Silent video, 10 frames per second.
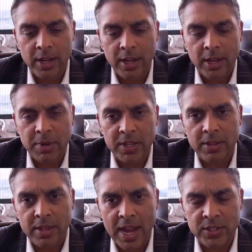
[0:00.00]
But
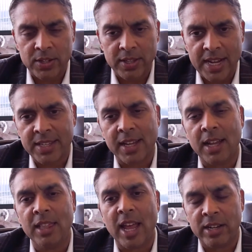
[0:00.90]
that's the
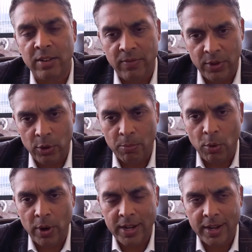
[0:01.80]
collective
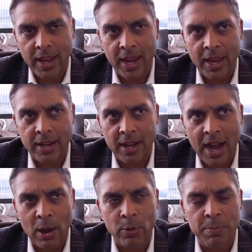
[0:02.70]
viewpoint. And
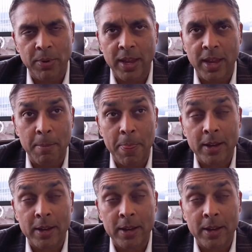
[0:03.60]
I would be